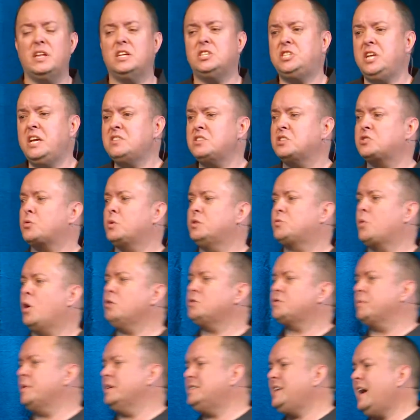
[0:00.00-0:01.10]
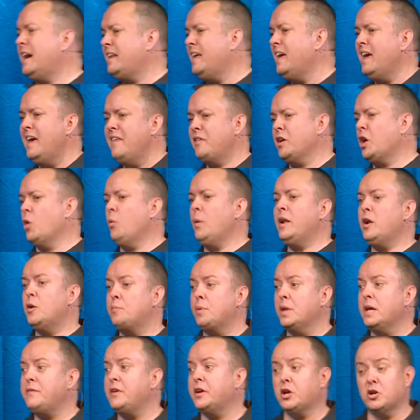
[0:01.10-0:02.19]
that Jesus rose from the dead. They go, we don't
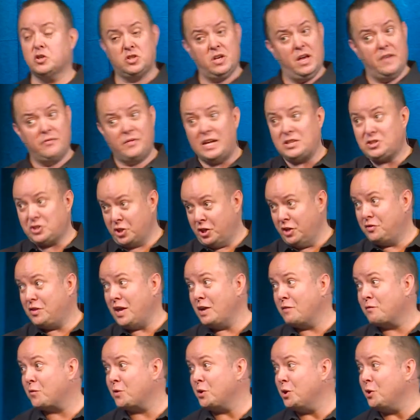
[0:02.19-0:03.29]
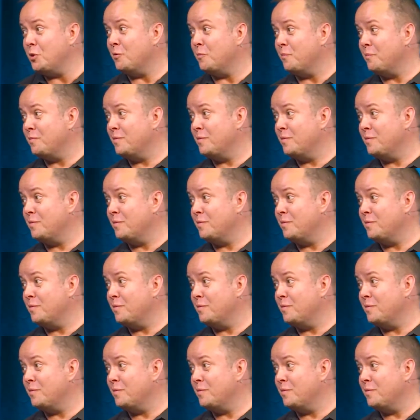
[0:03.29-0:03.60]
believe it. He goes, that's a good thing for you.